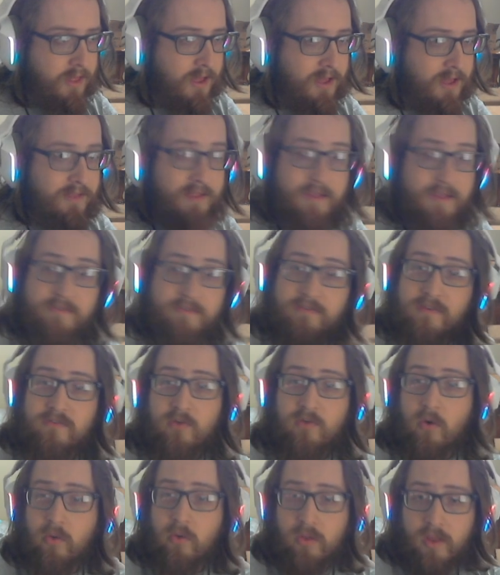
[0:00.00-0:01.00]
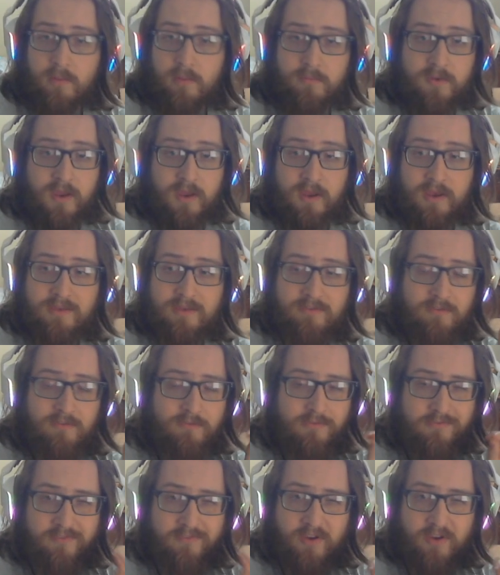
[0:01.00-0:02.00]
And that's this whole update. It's a
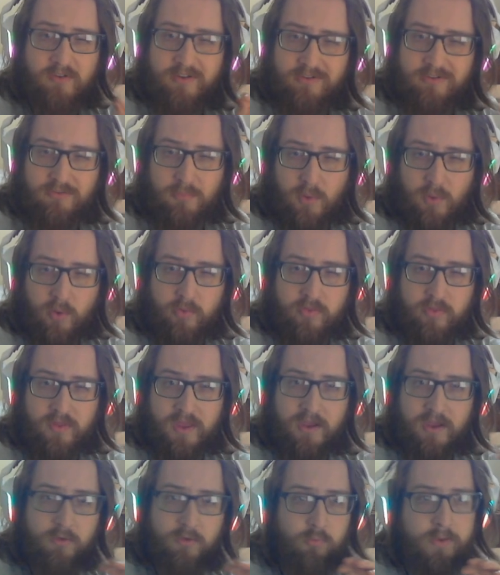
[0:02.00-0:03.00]
very small thing.